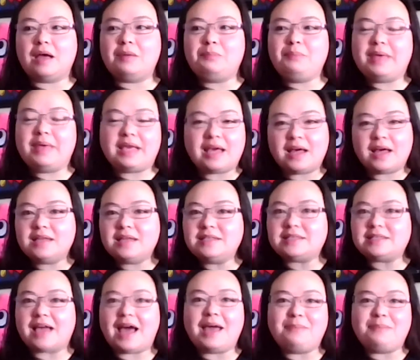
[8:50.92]
because
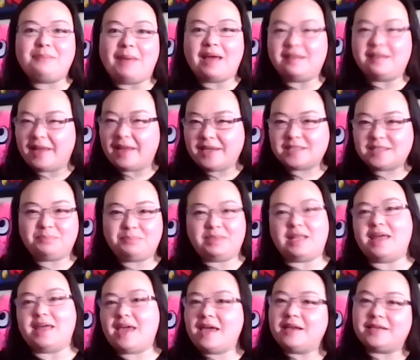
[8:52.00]
I like to
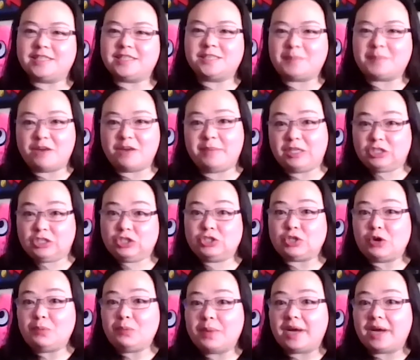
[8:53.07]
play and experiment
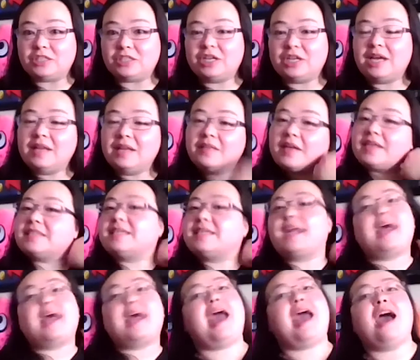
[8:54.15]
so much, like I said,
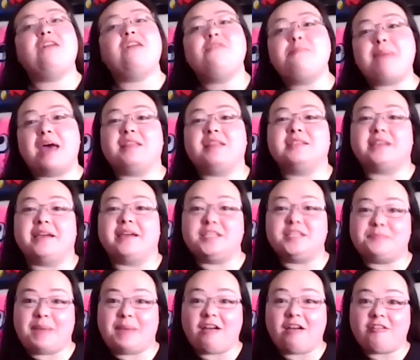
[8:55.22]
I have a math science
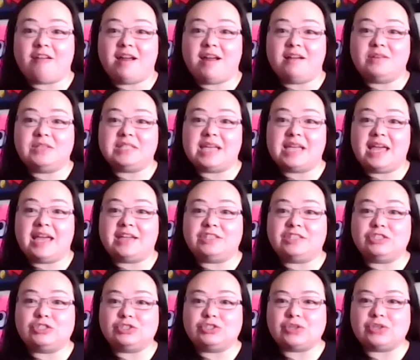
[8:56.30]
background, and
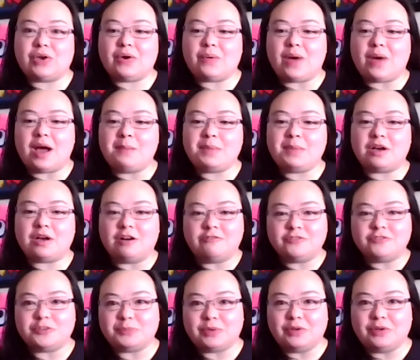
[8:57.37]
so I'm
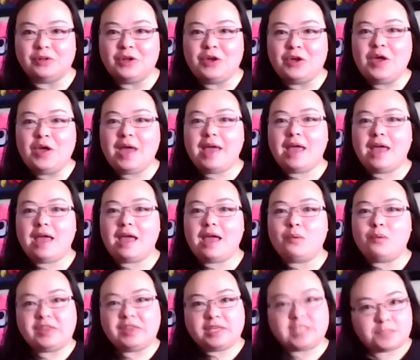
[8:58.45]
comfortable
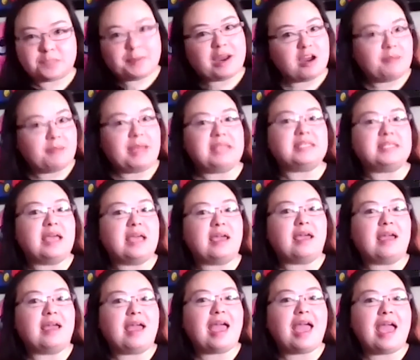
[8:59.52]
with experimenting
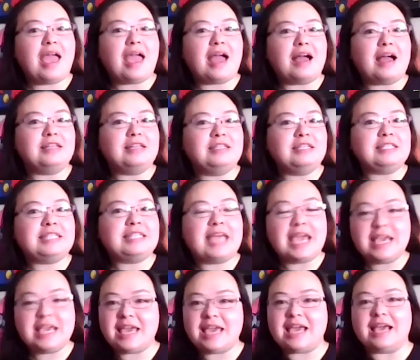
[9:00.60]
and
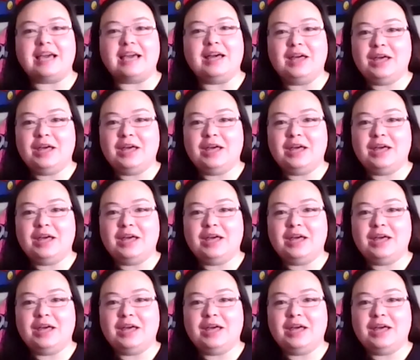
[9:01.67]
taking,